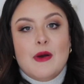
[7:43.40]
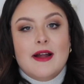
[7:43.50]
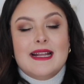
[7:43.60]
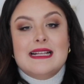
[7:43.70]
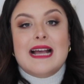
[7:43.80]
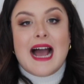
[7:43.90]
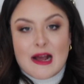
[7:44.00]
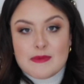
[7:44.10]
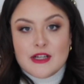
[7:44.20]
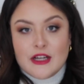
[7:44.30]
one is
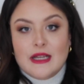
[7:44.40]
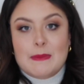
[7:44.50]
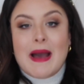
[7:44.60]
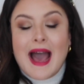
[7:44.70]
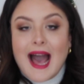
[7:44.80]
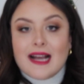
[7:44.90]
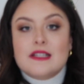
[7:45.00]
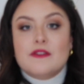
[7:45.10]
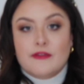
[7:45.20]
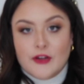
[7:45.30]
absolutely
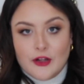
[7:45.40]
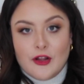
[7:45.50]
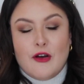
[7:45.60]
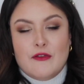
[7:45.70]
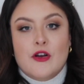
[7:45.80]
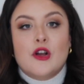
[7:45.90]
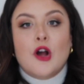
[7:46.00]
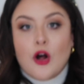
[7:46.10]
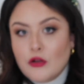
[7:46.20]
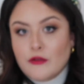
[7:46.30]
packed full of
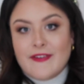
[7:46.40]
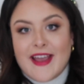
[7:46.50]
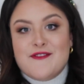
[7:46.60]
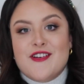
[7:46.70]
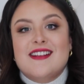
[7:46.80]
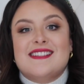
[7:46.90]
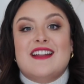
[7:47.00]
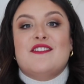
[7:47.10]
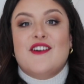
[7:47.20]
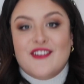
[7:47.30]
cult favourites
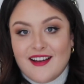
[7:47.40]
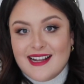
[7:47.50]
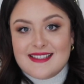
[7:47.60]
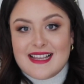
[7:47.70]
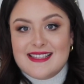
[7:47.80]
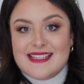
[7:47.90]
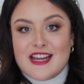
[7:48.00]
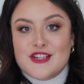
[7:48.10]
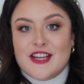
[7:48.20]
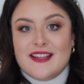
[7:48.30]
and online
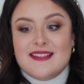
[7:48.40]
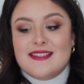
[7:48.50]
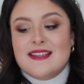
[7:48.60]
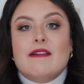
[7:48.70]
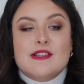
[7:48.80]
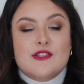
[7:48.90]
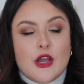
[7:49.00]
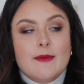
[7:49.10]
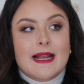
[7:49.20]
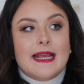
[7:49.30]
sensations. are
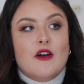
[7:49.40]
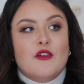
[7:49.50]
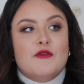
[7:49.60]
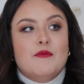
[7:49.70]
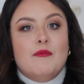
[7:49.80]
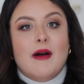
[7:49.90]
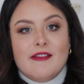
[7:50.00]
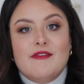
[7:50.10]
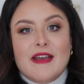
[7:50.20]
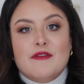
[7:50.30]
so many of my
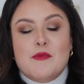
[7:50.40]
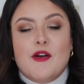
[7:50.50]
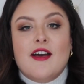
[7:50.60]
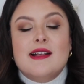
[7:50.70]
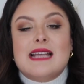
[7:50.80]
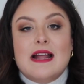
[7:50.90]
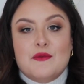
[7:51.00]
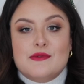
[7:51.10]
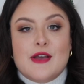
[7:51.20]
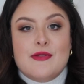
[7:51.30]
favourite products and
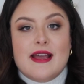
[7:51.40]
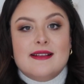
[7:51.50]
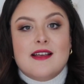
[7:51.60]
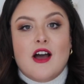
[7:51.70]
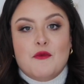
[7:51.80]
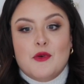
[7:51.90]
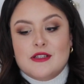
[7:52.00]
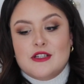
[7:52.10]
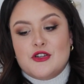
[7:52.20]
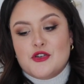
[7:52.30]
also things that I've
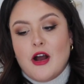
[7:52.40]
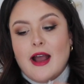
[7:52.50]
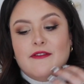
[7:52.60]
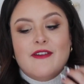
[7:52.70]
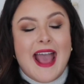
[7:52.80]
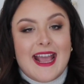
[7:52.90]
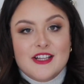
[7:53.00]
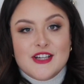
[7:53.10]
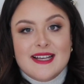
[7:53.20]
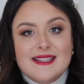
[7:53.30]
wanted to try for
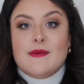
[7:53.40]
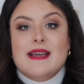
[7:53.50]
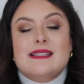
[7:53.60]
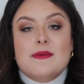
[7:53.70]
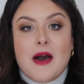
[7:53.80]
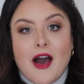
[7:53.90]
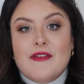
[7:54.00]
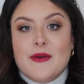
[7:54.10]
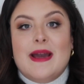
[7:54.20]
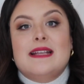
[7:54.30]
ages. So it is the
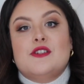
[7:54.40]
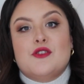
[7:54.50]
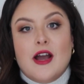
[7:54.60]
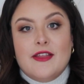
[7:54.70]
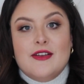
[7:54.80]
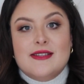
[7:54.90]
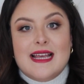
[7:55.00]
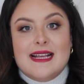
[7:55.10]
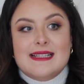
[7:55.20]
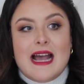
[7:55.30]
perfect way to try those
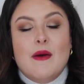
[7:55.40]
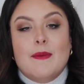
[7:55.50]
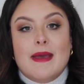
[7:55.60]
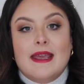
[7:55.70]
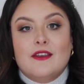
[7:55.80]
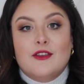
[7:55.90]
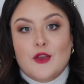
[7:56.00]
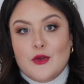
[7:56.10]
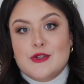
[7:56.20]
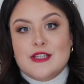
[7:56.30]
things out and make
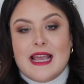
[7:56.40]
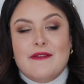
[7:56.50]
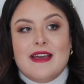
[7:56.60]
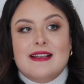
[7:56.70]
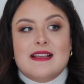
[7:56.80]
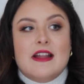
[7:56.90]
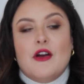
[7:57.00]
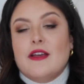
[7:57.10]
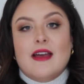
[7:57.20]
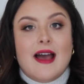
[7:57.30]
huge savings and
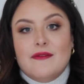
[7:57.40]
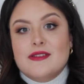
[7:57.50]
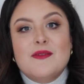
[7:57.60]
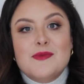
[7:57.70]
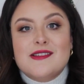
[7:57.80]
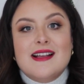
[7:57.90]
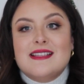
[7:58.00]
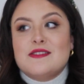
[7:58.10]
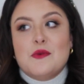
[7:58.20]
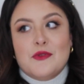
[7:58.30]
either have sample
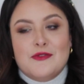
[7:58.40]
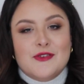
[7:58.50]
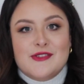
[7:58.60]
sizes or the full